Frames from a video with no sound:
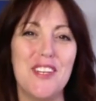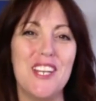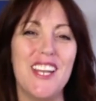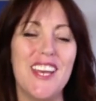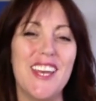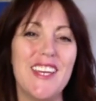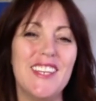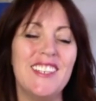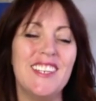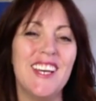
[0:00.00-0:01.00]

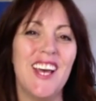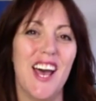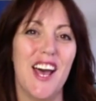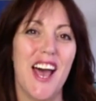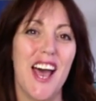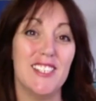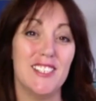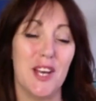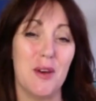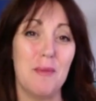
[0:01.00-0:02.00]
Lee
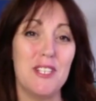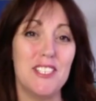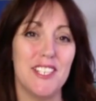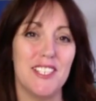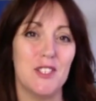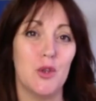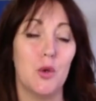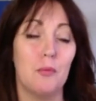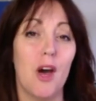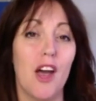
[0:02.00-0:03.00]
has a business
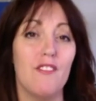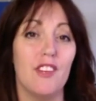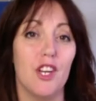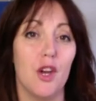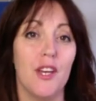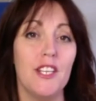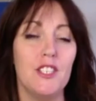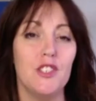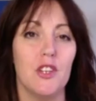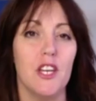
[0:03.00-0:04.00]
called My Video
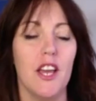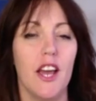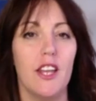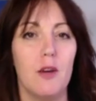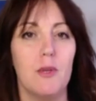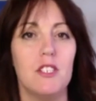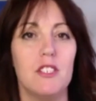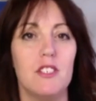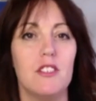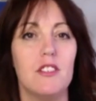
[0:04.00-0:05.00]
History, and that
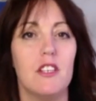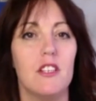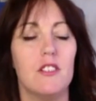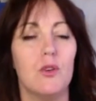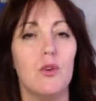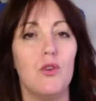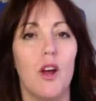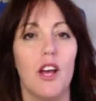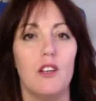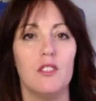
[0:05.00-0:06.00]
business is all
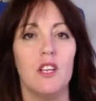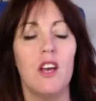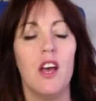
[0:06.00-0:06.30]
around